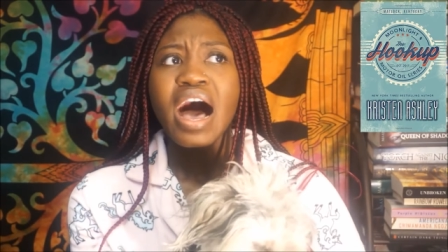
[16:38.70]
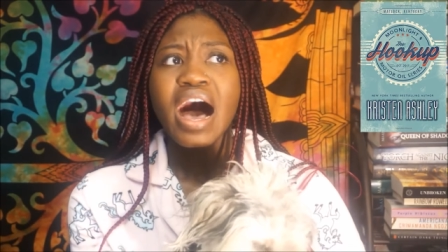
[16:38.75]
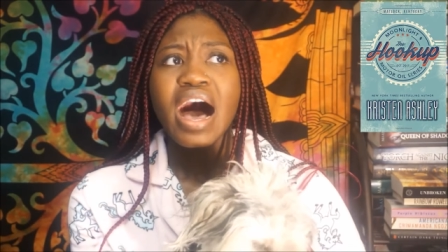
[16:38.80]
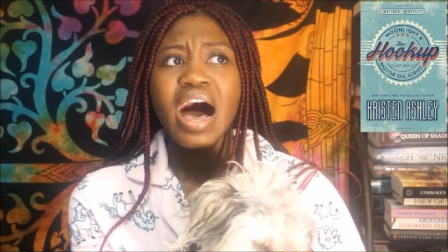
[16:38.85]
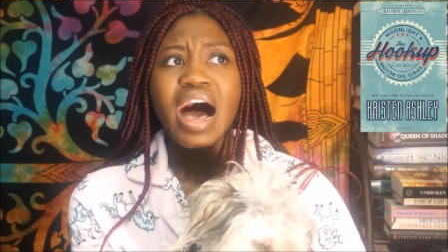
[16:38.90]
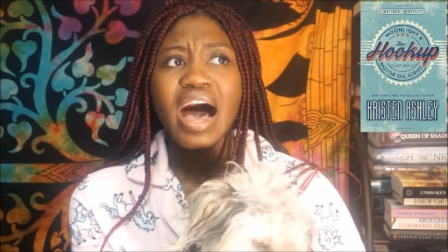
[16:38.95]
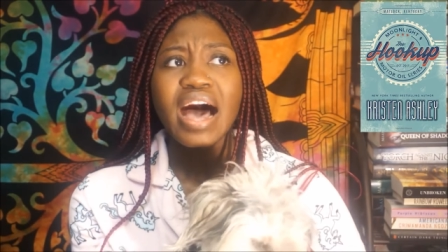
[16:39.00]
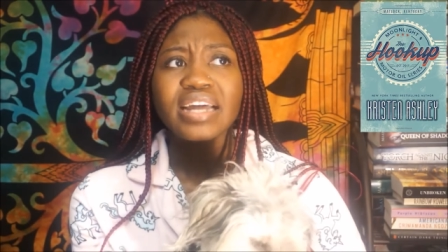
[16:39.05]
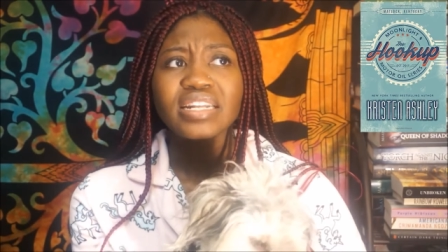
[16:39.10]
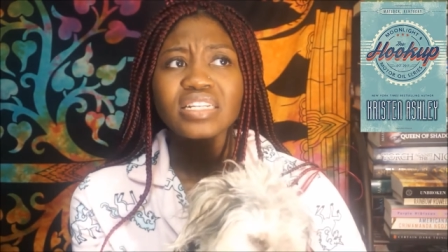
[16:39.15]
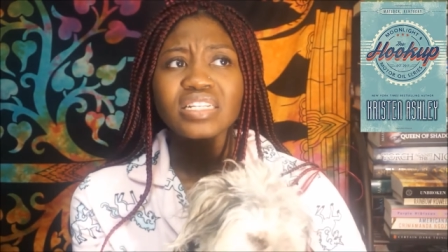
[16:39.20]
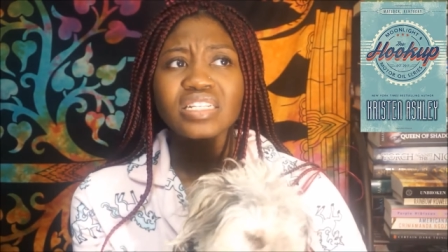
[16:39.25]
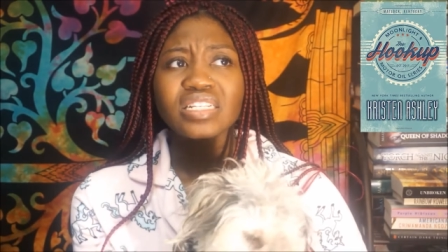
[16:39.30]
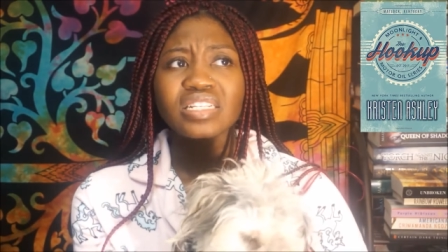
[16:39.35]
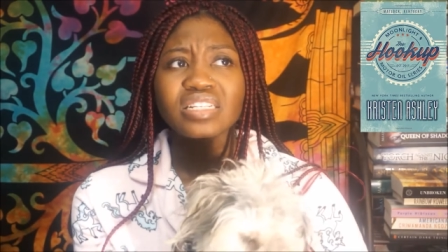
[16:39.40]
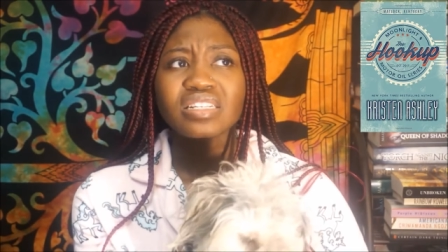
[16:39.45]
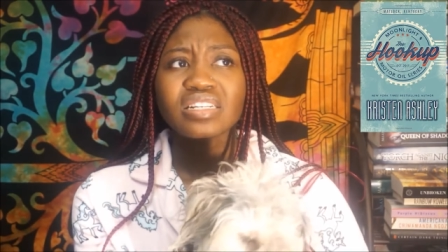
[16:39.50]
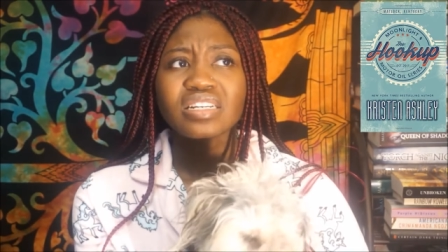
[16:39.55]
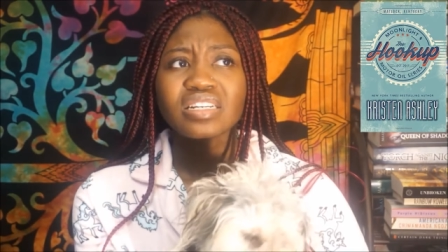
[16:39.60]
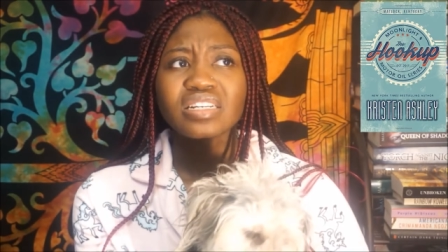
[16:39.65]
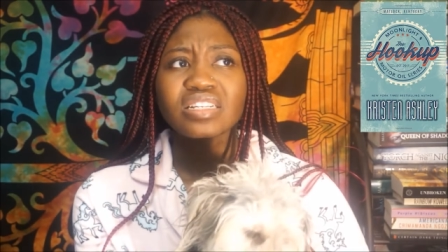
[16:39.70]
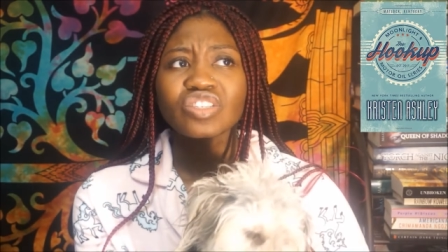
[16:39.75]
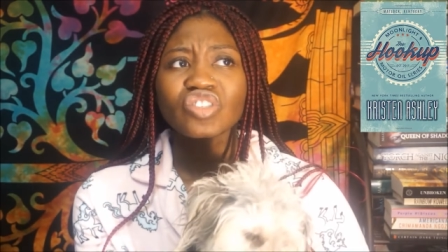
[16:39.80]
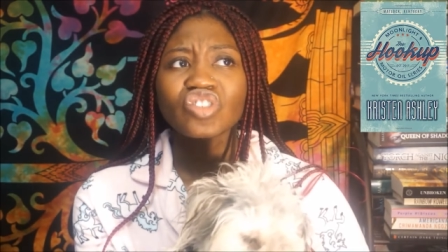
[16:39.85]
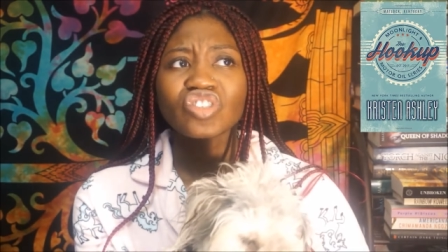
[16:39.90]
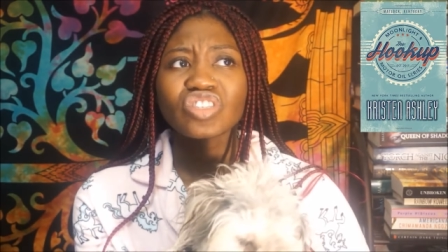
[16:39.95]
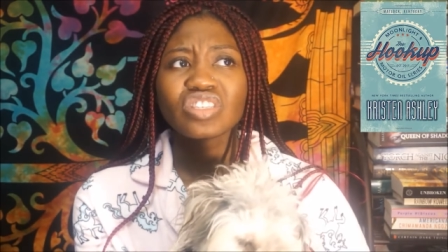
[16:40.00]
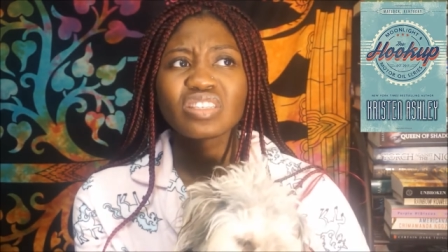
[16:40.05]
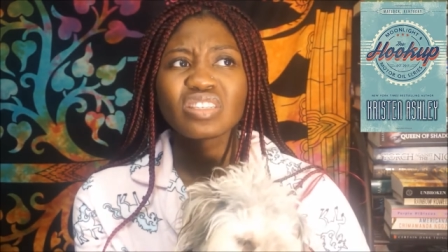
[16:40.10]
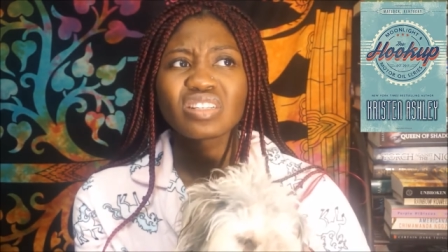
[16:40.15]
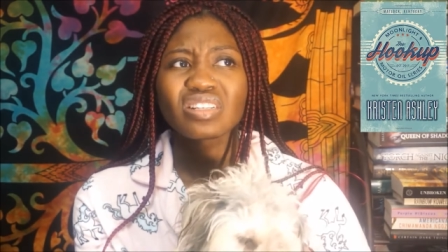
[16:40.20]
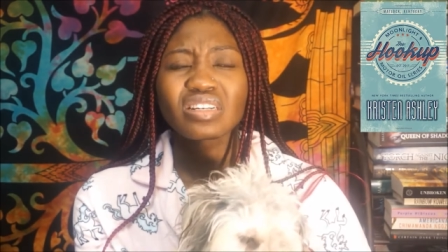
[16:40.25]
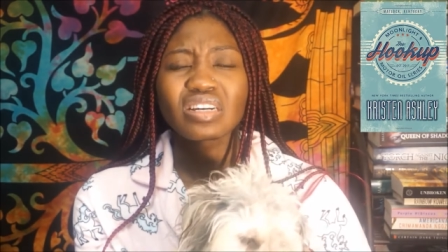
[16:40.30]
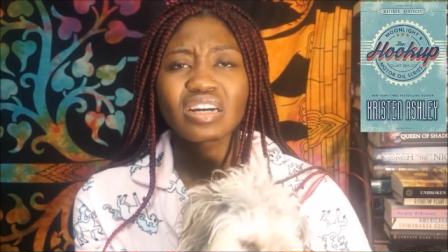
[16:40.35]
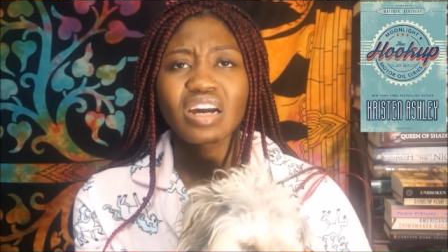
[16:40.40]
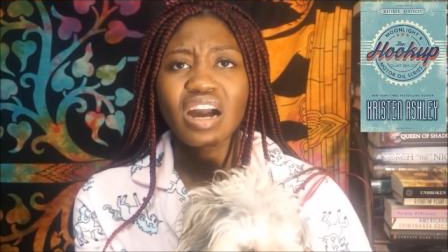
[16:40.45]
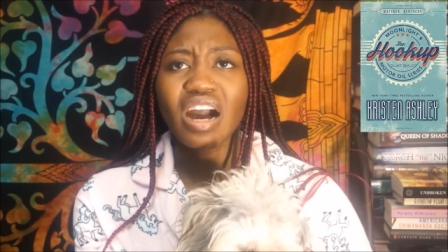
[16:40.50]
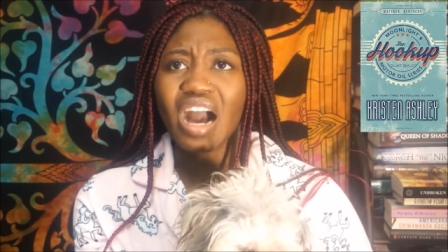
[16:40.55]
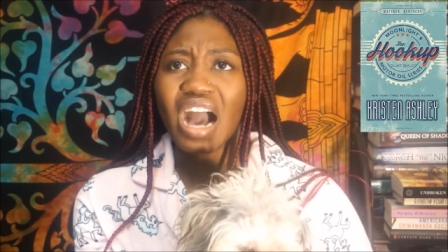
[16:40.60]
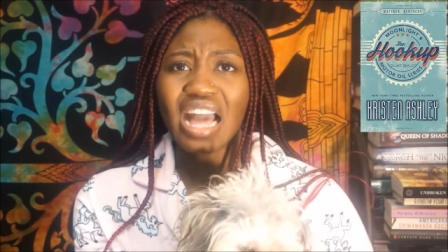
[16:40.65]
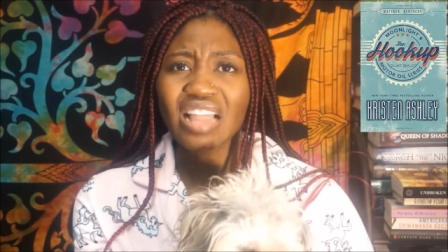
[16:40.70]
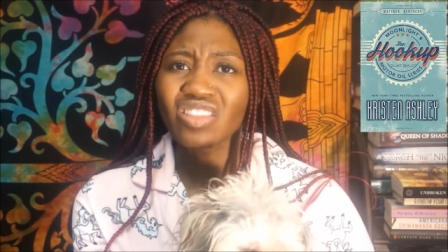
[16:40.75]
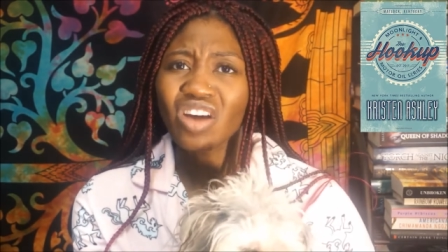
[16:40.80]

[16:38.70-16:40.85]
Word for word: and just i